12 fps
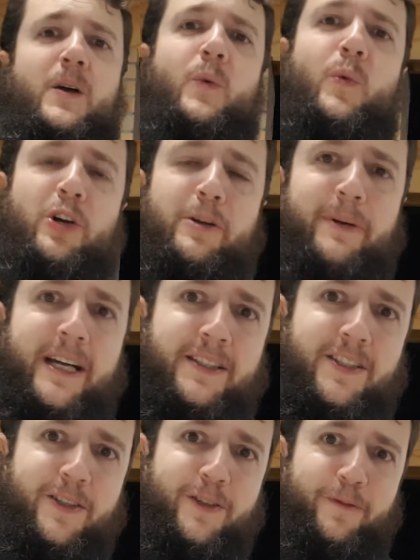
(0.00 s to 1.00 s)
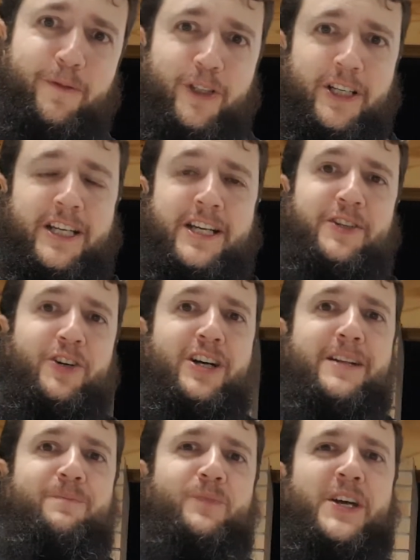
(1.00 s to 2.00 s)
Welcome back to Friday
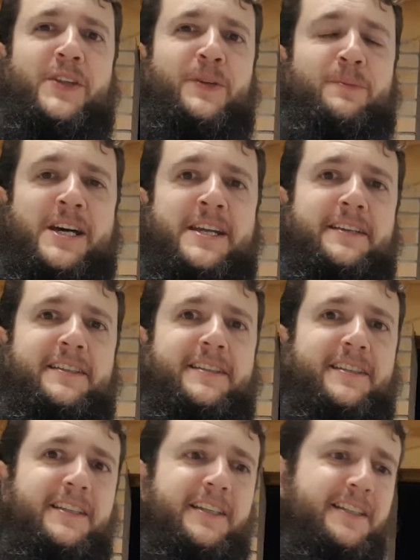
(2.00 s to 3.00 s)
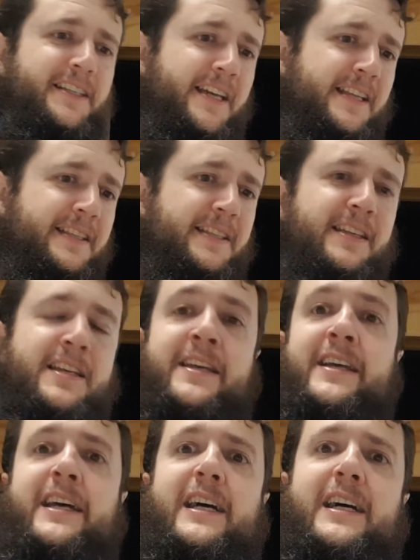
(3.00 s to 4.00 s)
Night Mathematics, Year 10s.
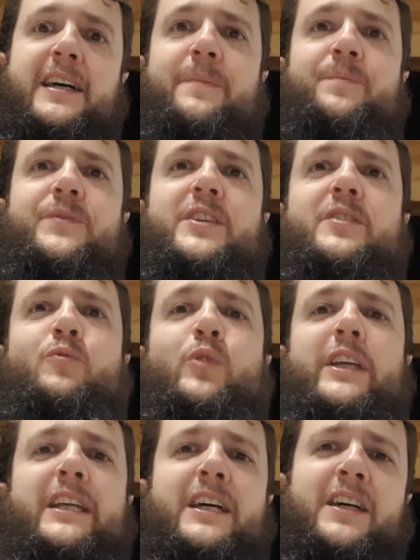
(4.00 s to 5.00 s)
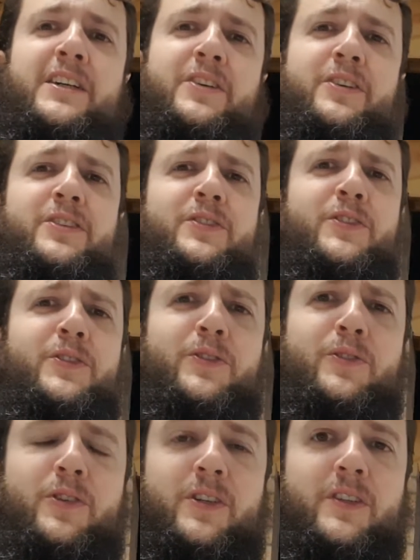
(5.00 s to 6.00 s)
We are going to
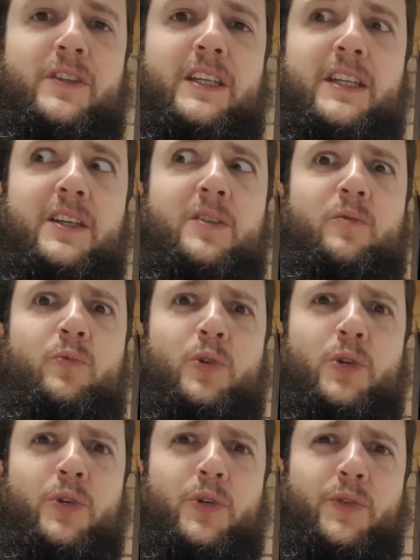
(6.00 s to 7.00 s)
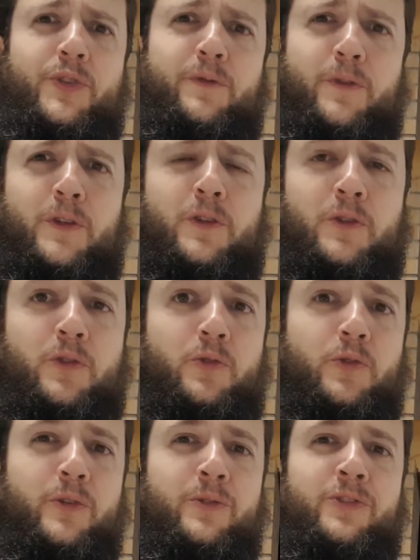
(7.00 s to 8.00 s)
do the rules for
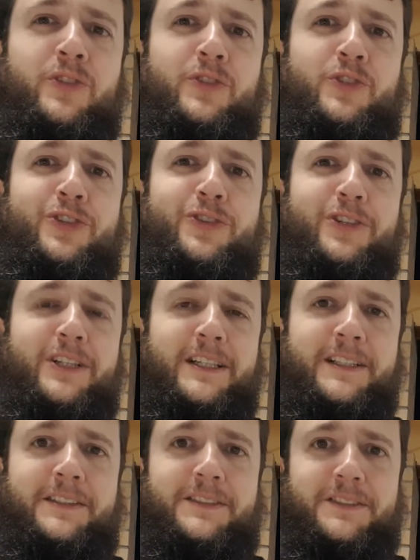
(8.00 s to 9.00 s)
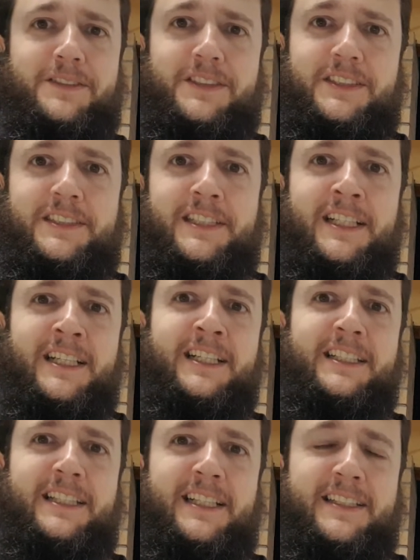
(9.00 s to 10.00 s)
congruent triangles.
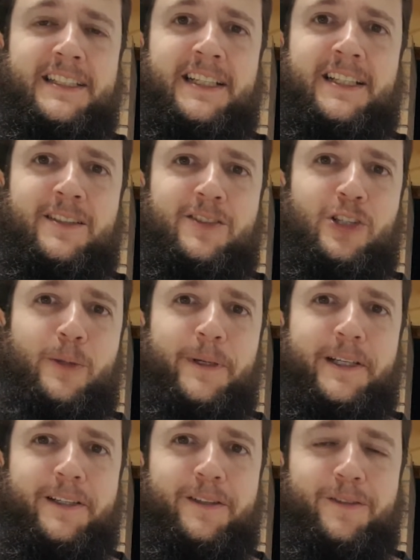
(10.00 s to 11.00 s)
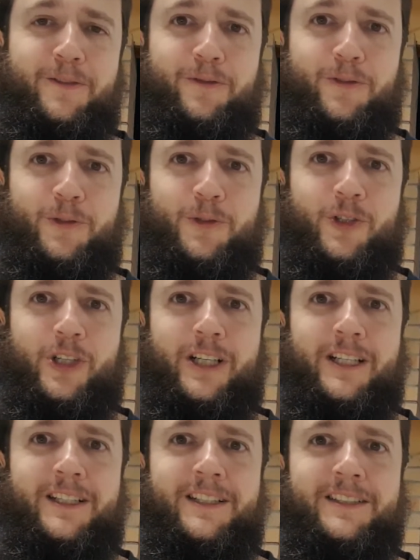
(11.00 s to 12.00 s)
That's our topic for
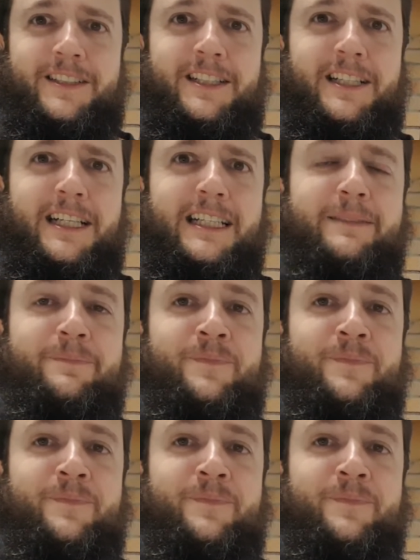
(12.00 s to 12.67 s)
today.